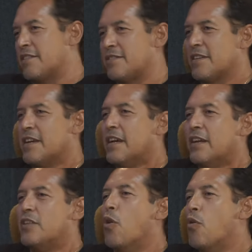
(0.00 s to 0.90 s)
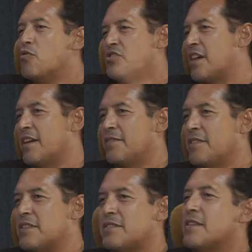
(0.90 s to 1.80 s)
Is the ocean
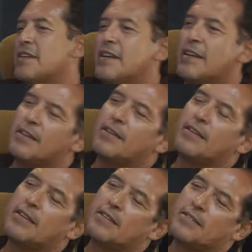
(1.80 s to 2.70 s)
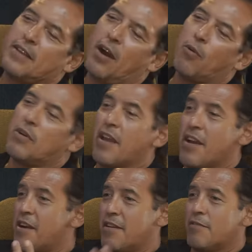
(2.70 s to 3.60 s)
is our
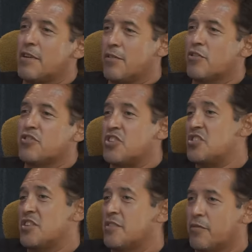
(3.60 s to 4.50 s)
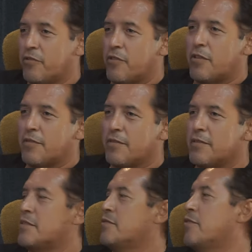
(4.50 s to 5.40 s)
air, oxygen for
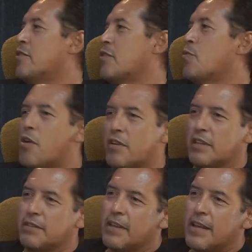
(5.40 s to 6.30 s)
the world. And